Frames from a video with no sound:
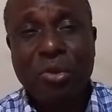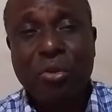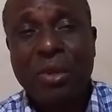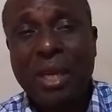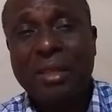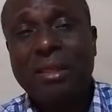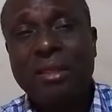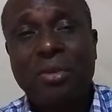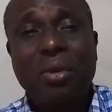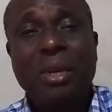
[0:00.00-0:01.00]
You that
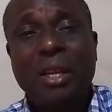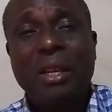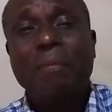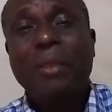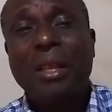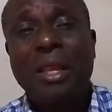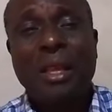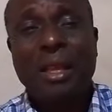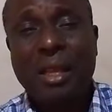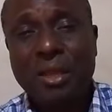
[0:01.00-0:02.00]
is already
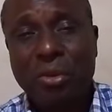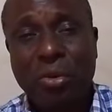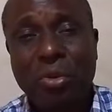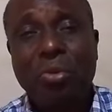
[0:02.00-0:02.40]
engaged to God,